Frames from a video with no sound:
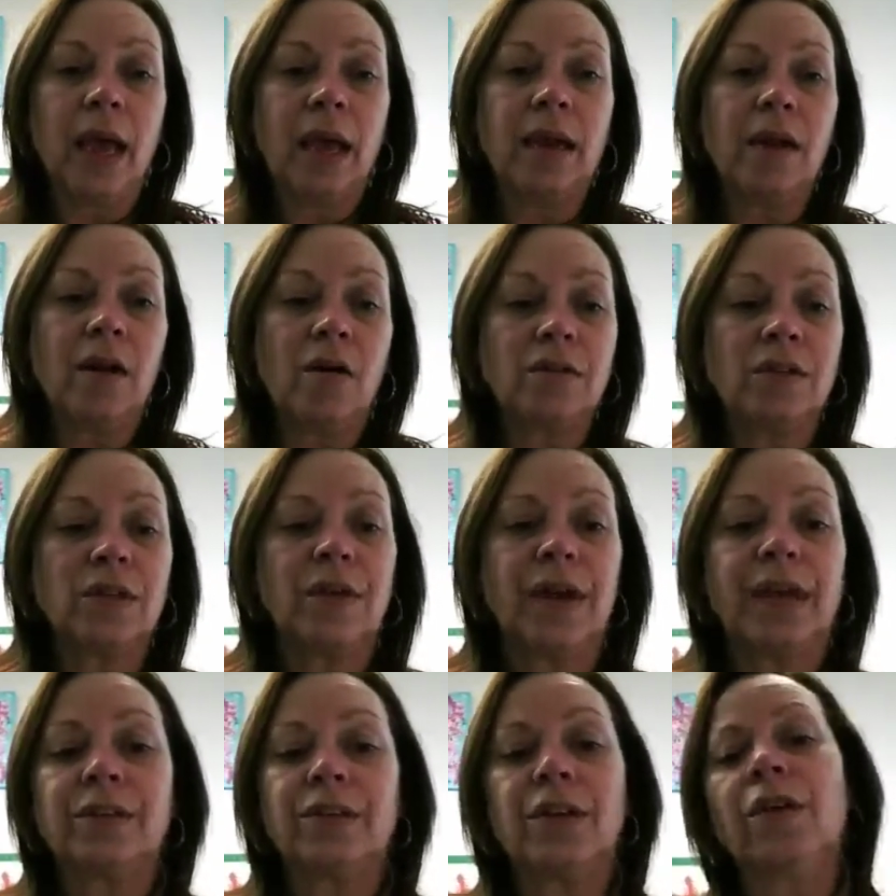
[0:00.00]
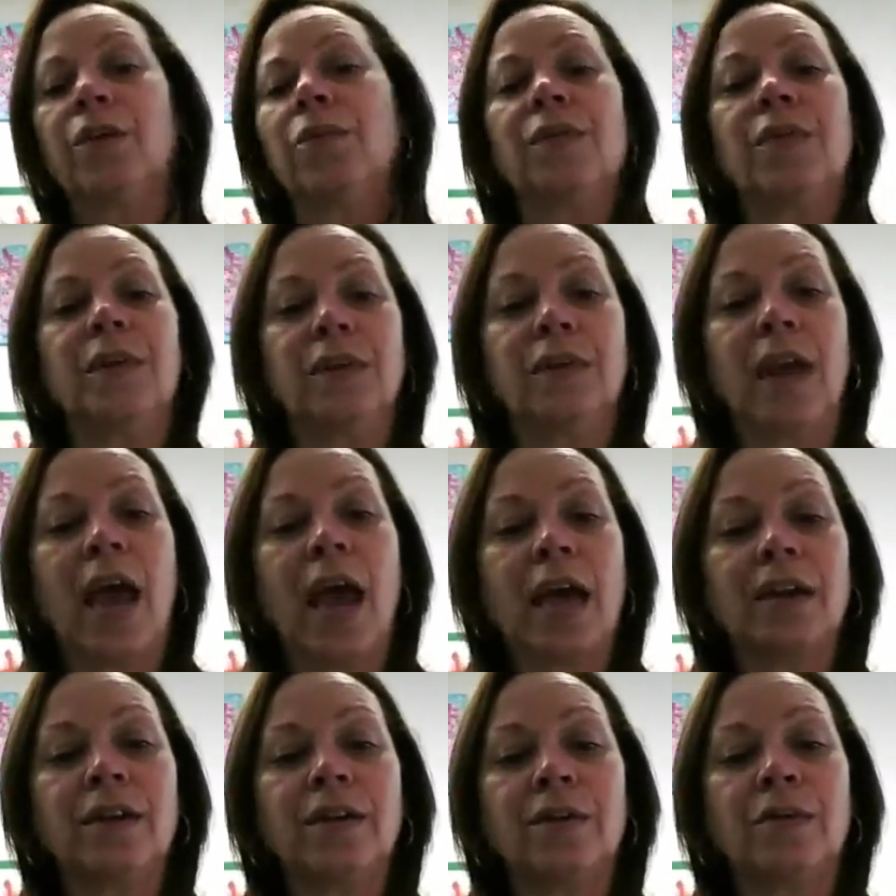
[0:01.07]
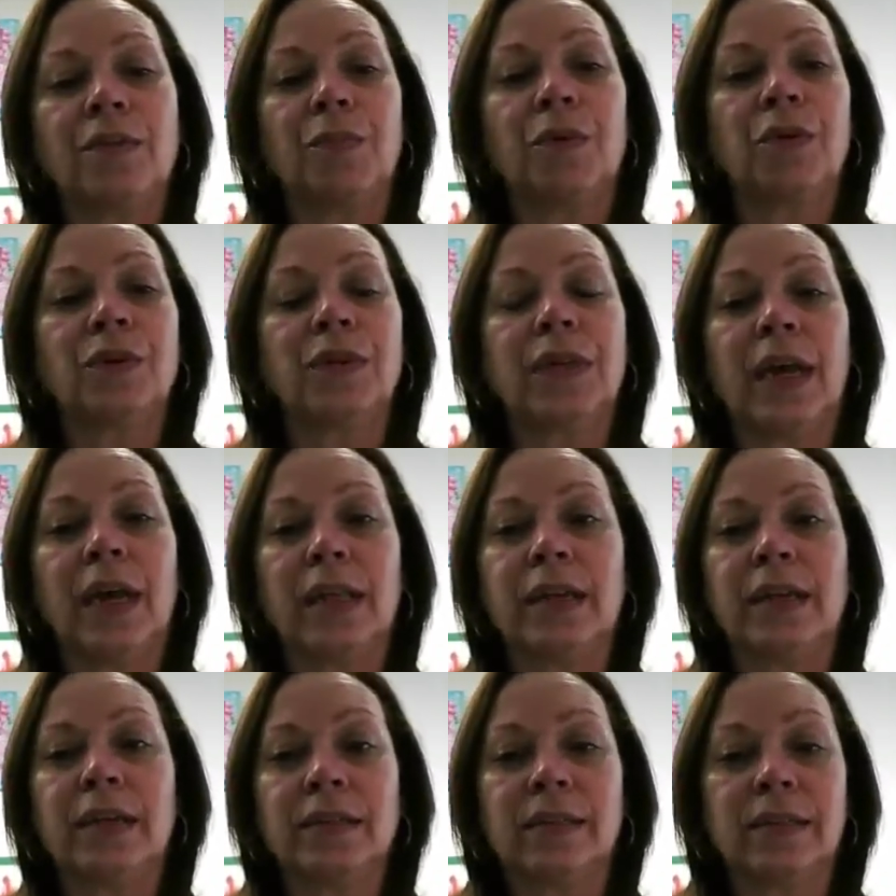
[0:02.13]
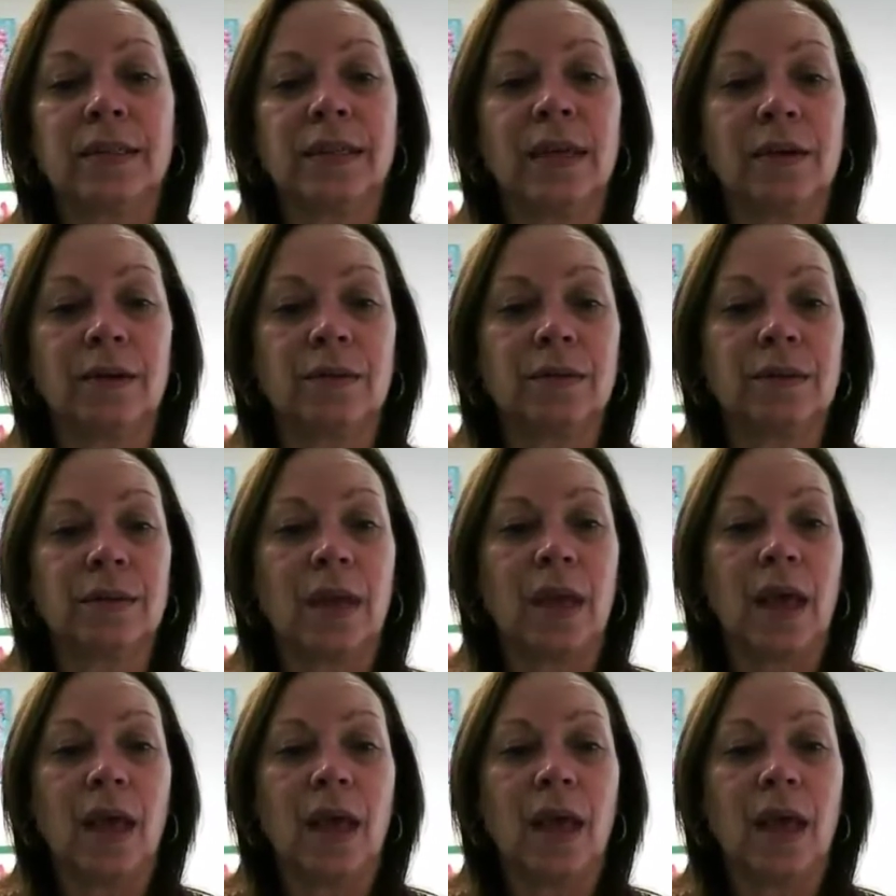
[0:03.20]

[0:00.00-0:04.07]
And it also has to do with attitudes, personalities, and skills.